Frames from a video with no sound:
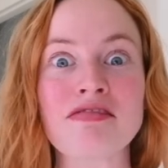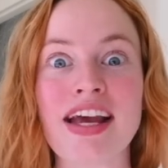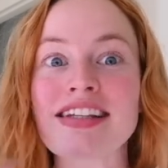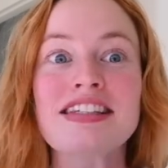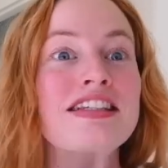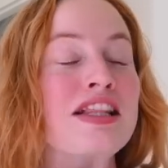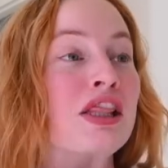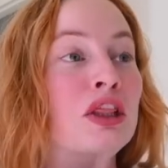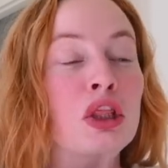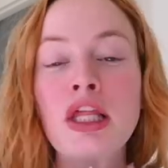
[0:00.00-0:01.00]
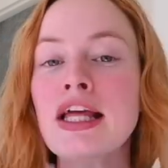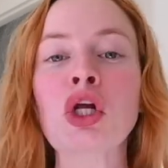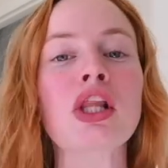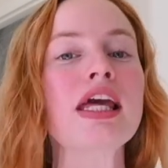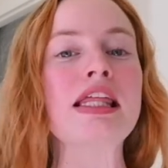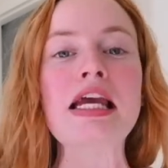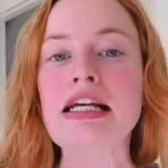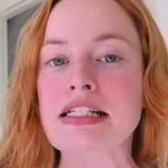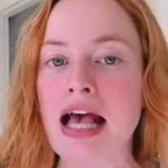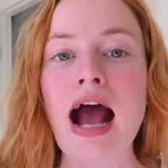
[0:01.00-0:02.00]
It's literally the
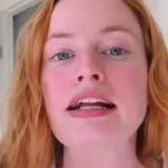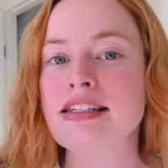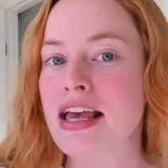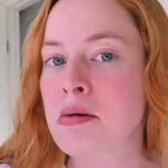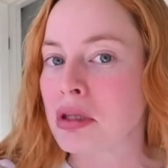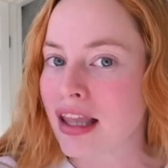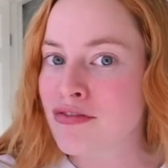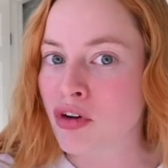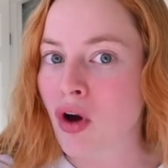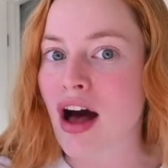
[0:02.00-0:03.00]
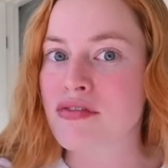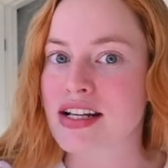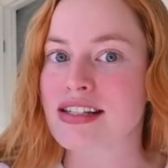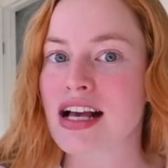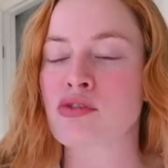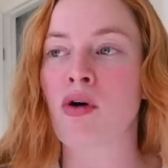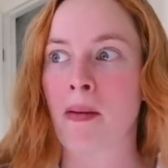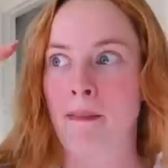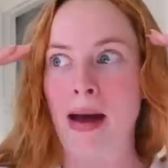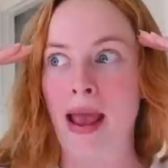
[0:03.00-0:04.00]
exact same level of successful,
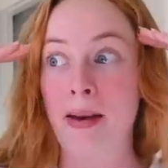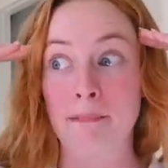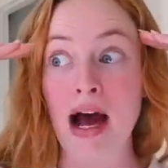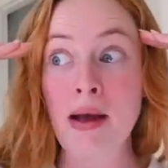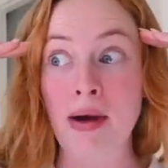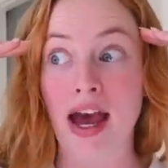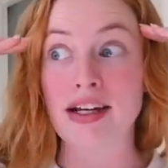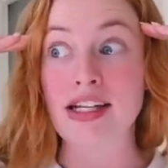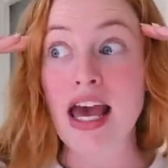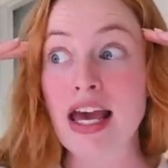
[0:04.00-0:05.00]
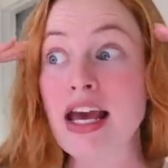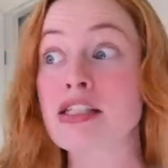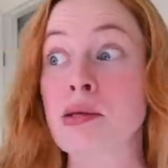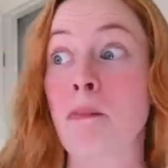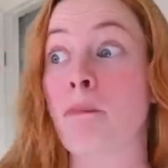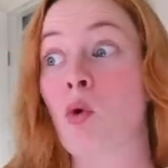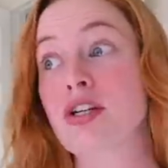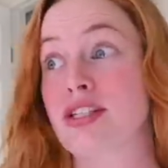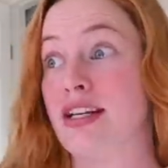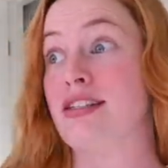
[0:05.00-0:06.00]
but my, in my mind, it's
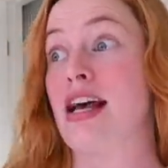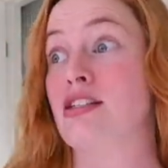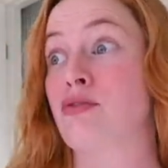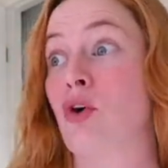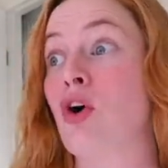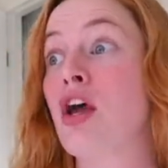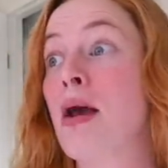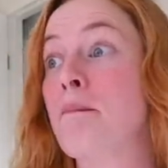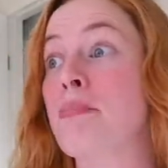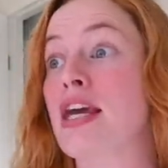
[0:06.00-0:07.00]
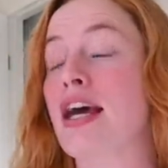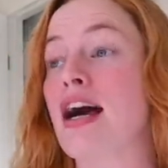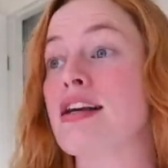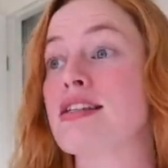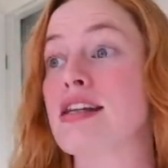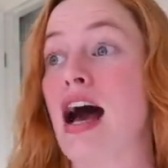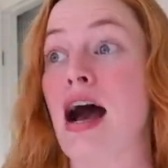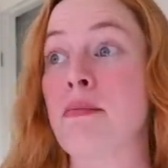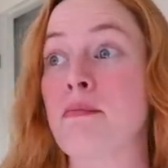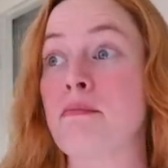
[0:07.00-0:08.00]
more successful because
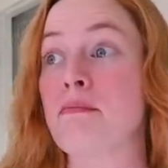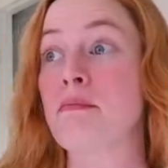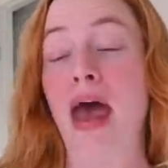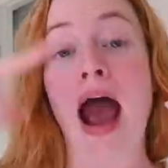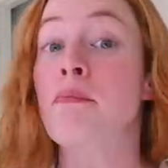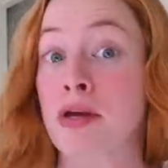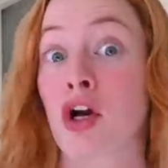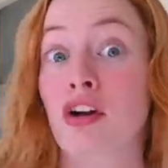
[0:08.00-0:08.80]
I'm happier